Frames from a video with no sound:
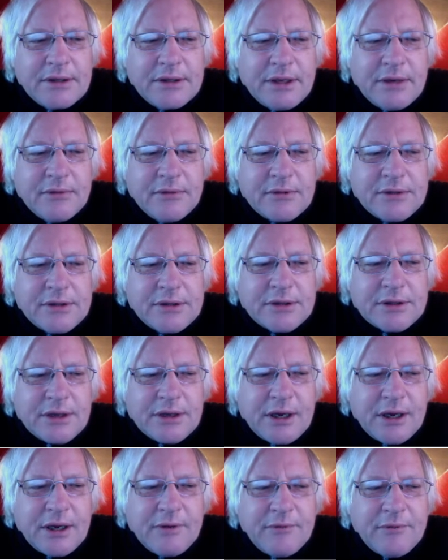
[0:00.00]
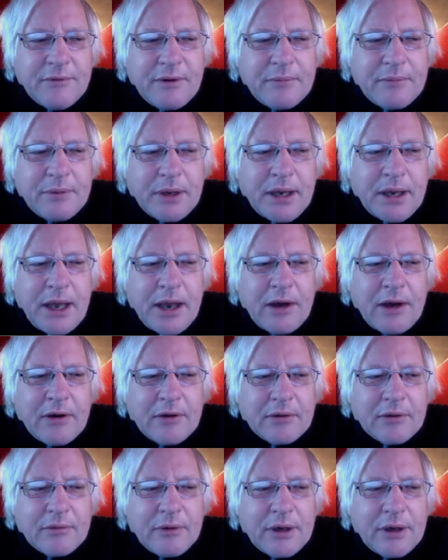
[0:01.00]
and they were just like flipping out
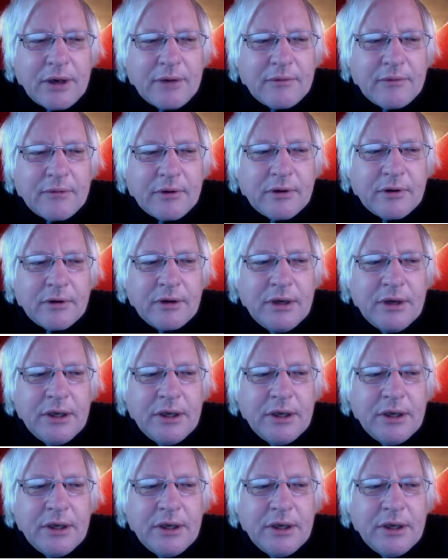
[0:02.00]
or whatever